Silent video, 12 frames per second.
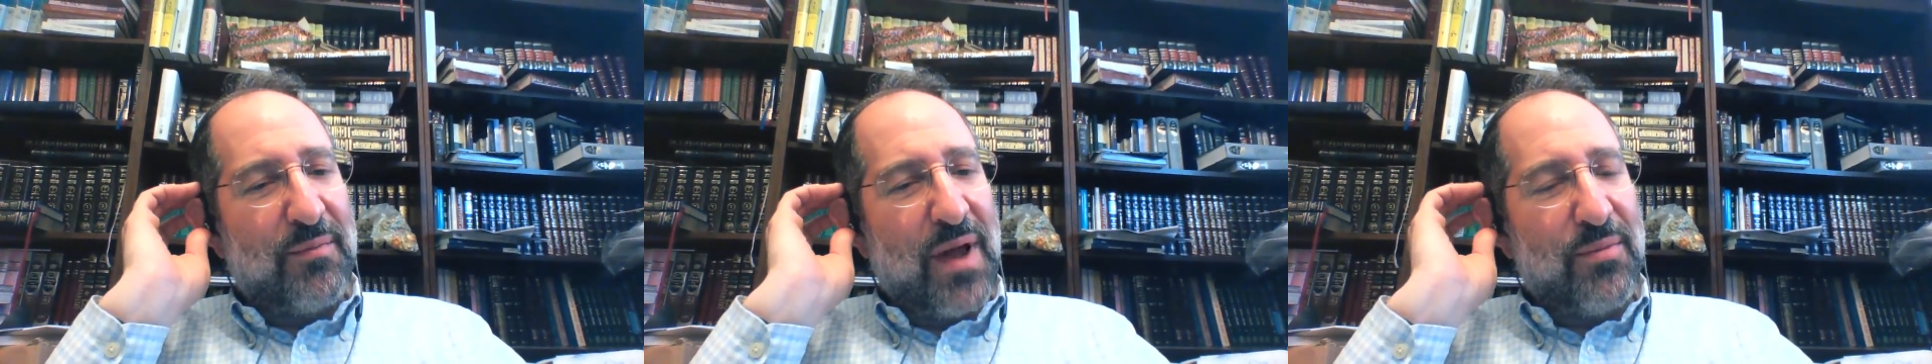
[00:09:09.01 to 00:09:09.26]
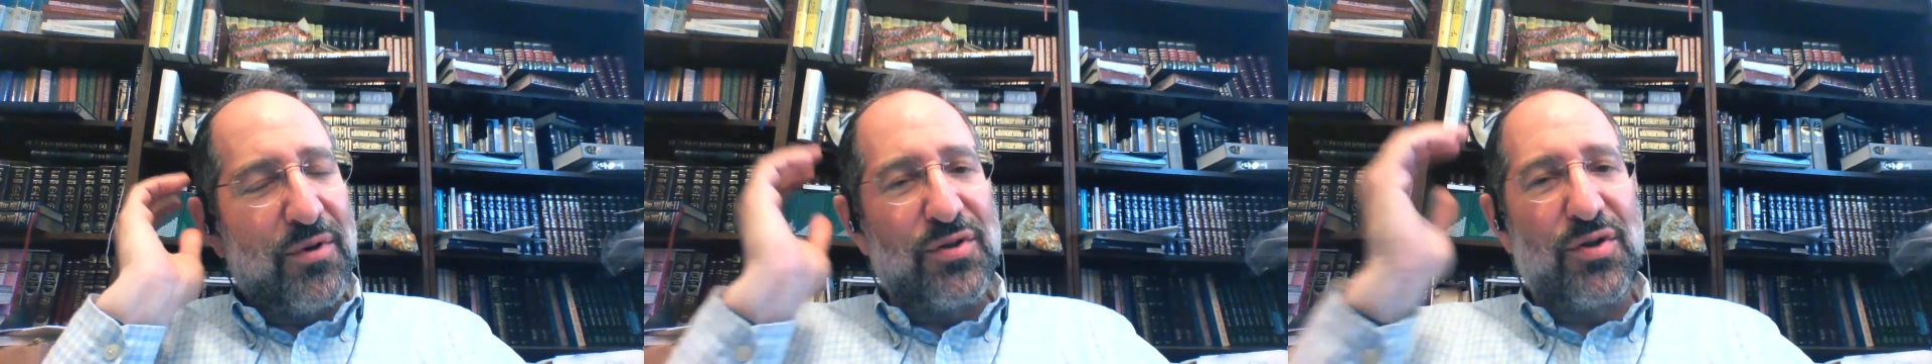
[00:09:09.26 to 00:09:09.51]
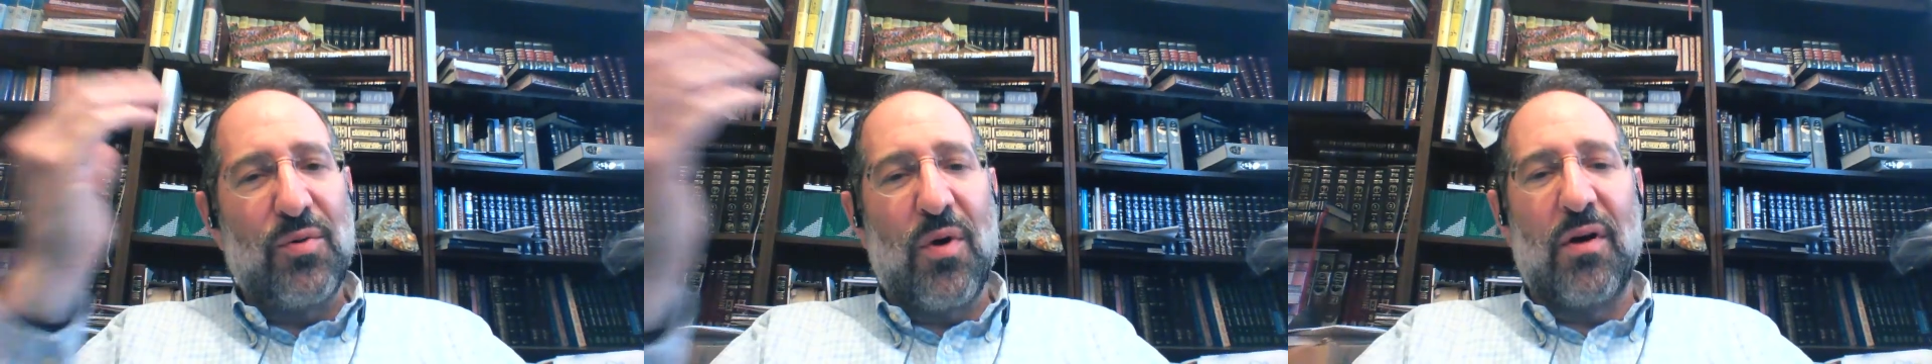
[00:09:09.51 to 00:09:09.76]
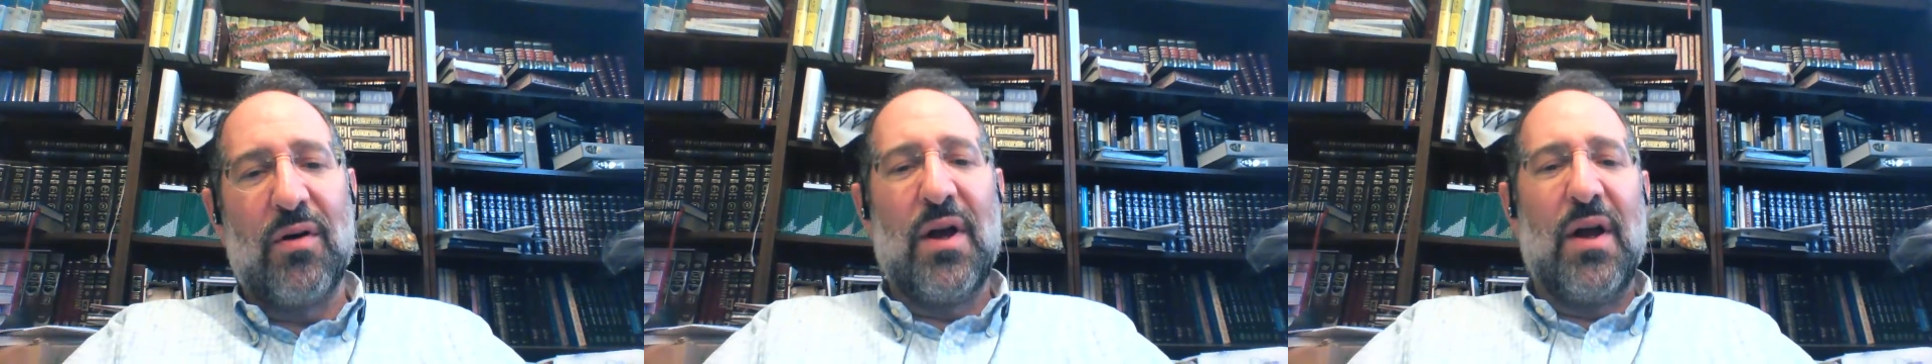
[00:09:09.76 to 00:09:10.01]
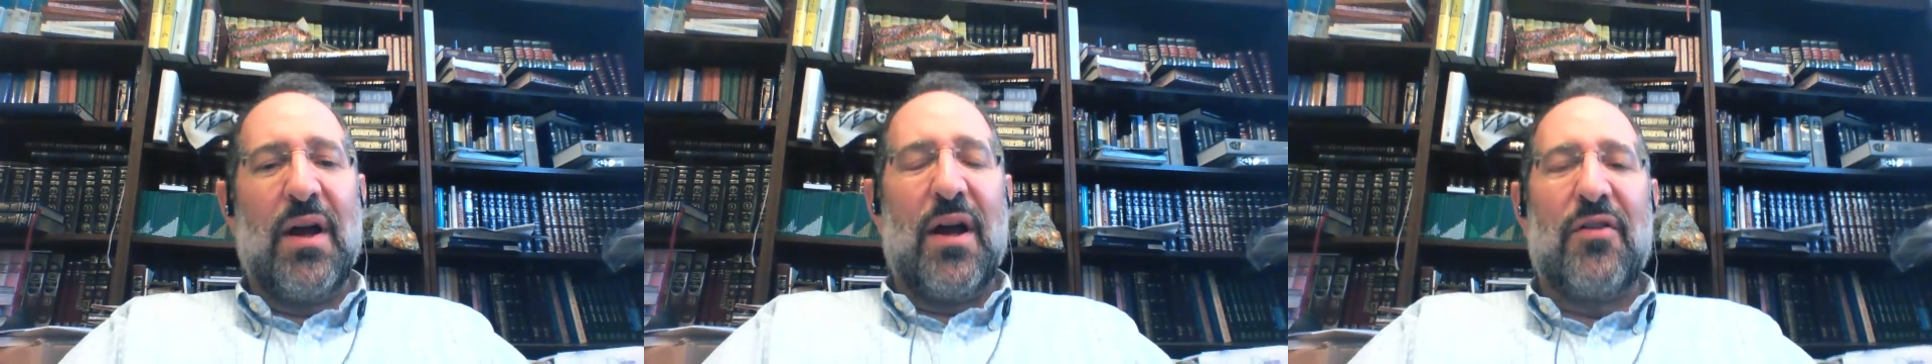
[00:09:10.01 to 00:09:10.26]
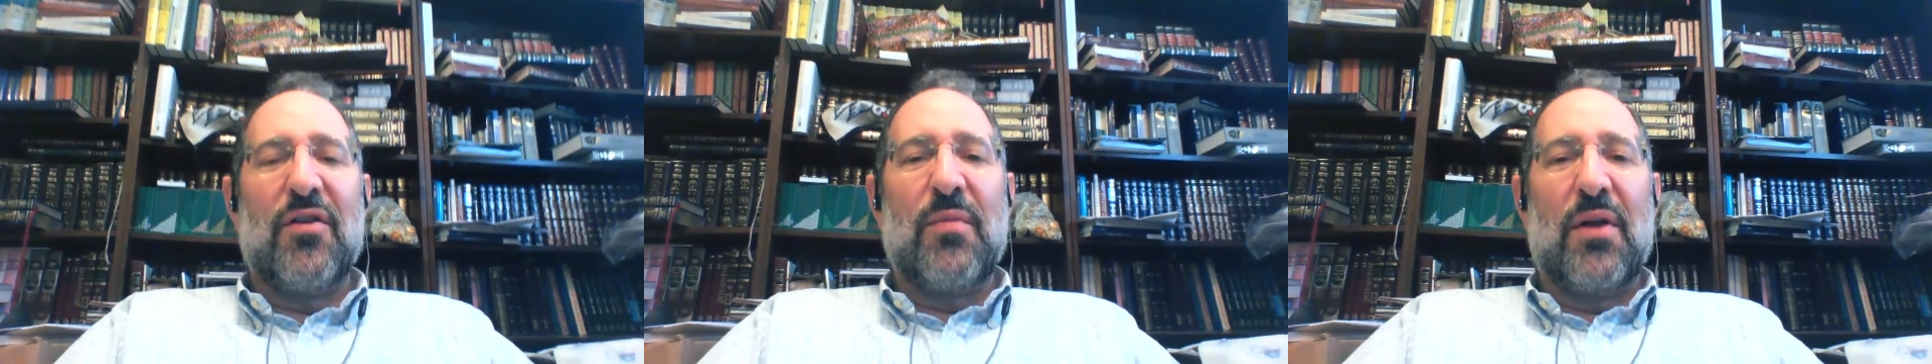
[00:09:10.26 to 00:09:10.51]
members who are
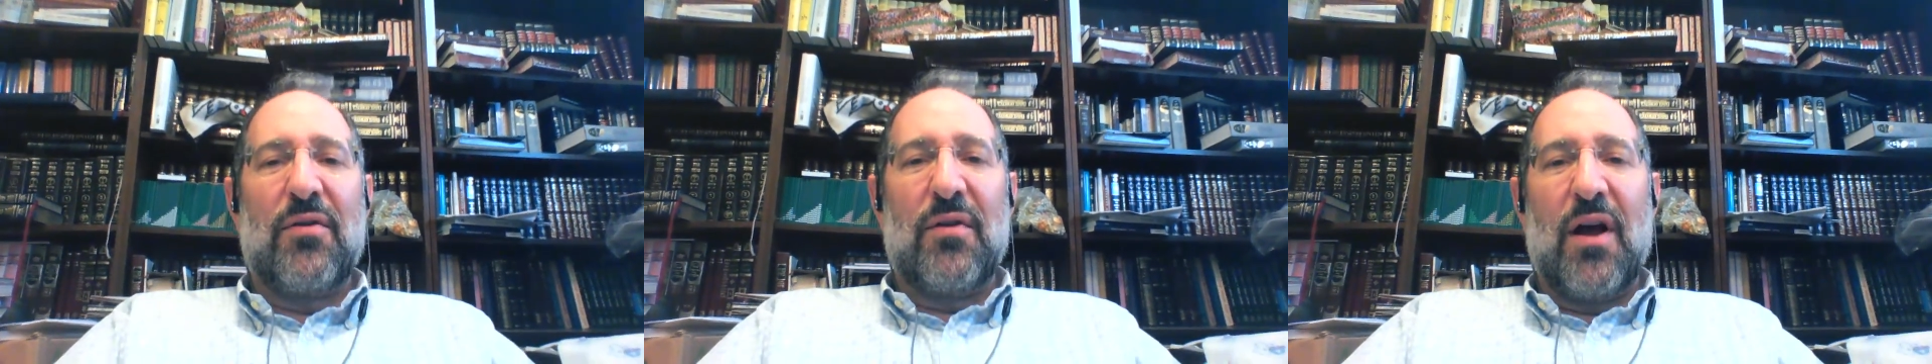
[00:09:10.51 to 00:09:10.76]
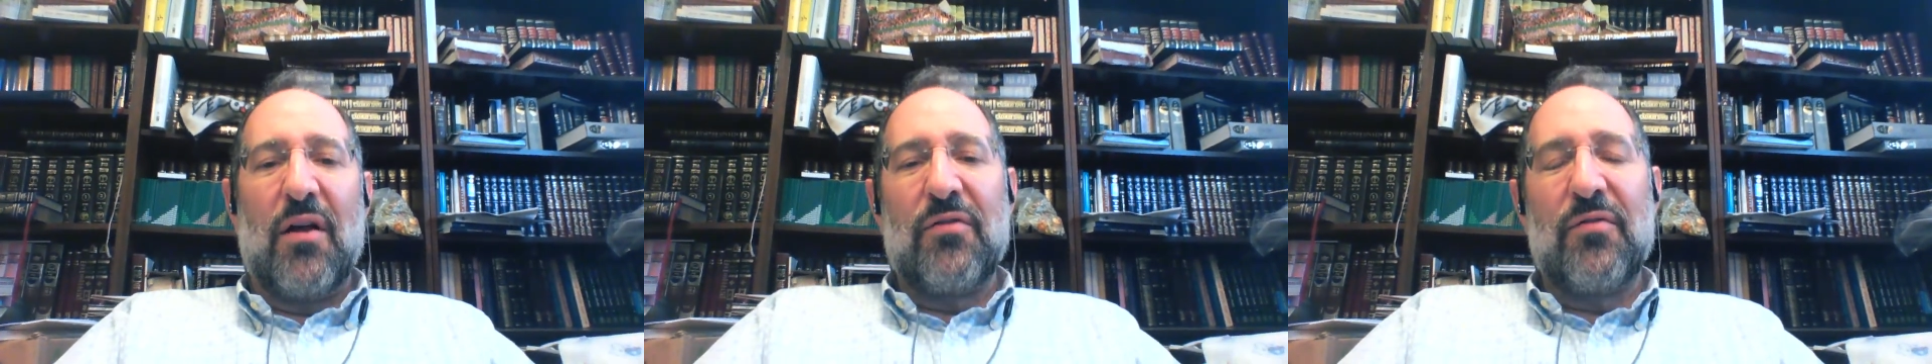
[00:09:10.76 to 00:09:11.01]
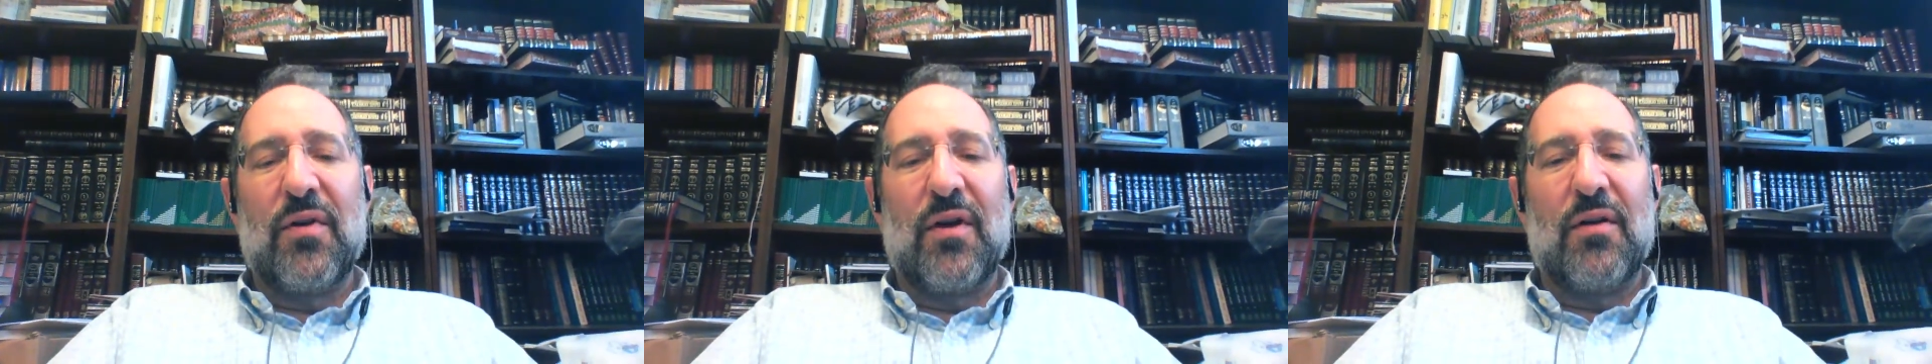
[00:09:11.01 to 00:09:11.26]
in the mental health